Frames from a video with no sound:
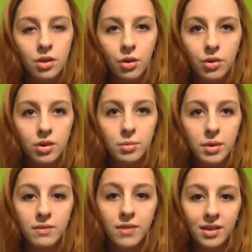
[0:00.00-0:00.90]
going to
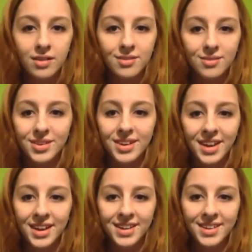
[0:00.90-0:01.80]
be a vet one
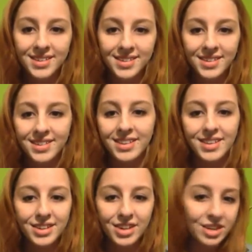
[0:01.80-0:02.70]
day,
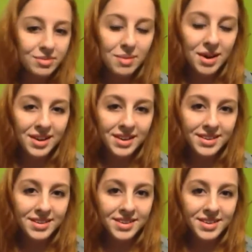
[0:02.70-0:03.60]
unless I change my
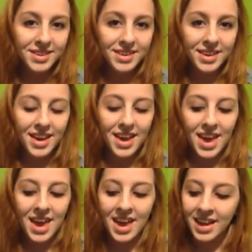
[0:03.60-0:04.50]
mind.
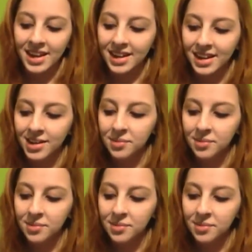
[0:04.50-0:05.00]
And